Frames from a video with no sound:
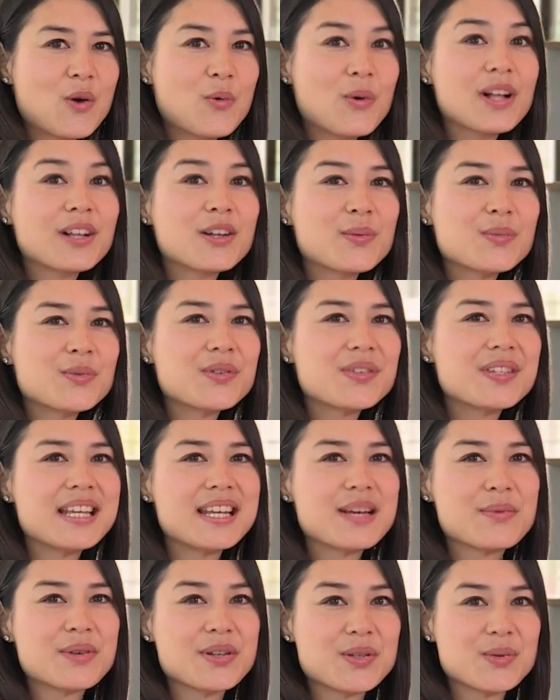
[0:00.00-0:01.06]
Welcome to
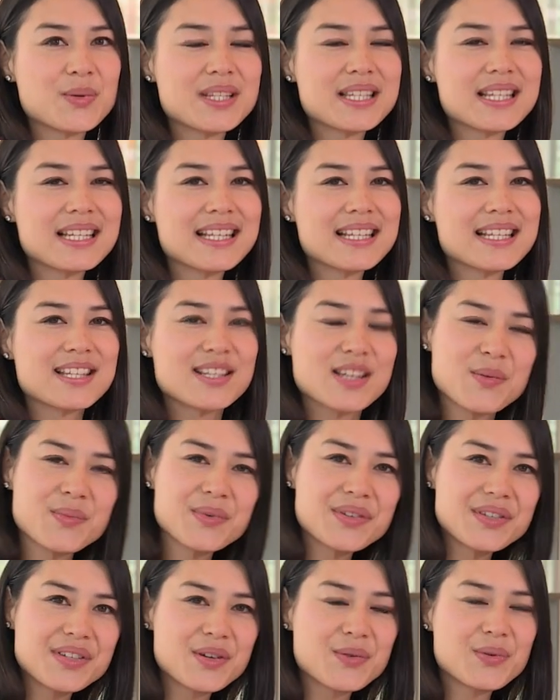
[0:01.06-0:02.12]
CNM Switzerland's
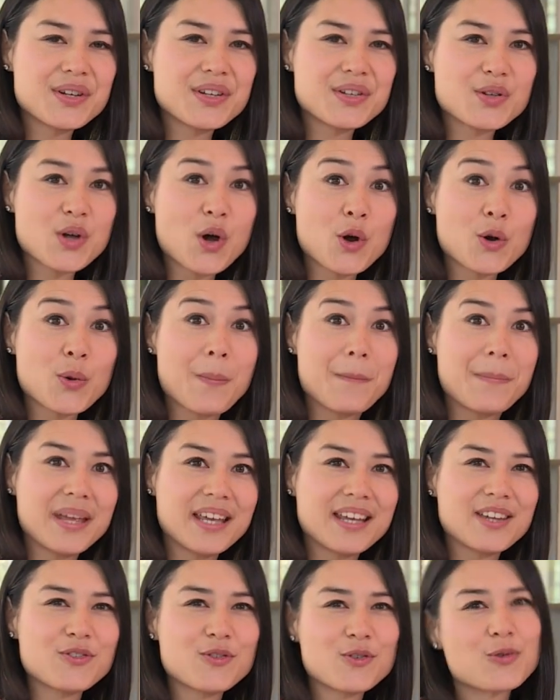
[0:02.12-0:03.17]
summer series on
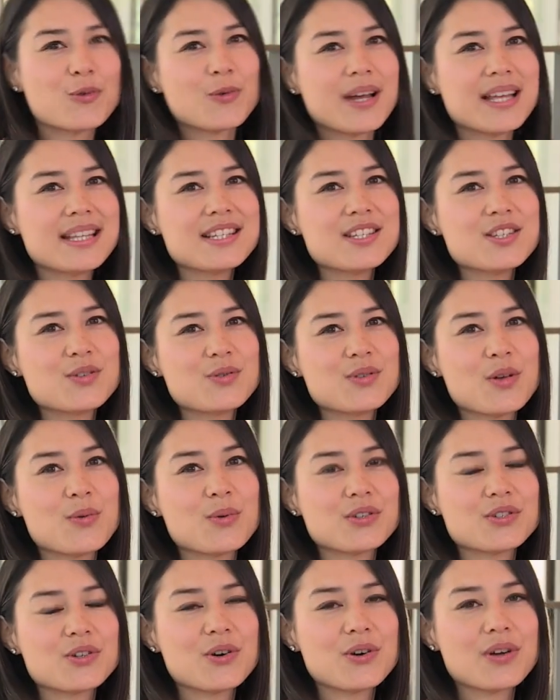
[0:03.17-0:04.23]
big trends. Today
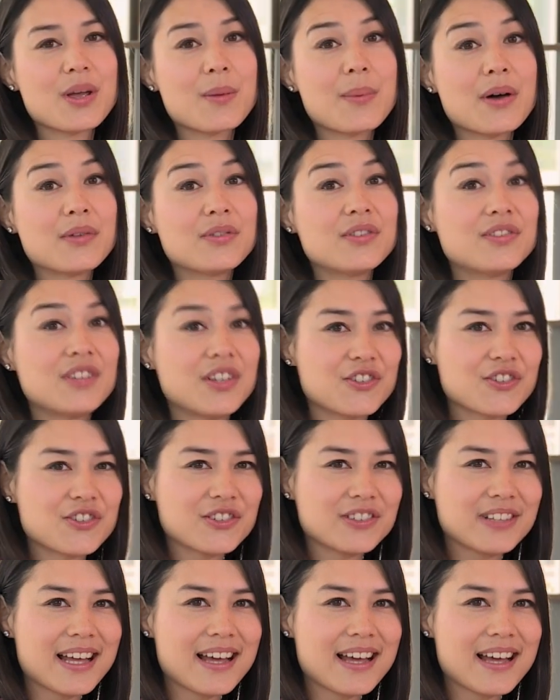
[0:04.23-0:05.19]
we're talking about digital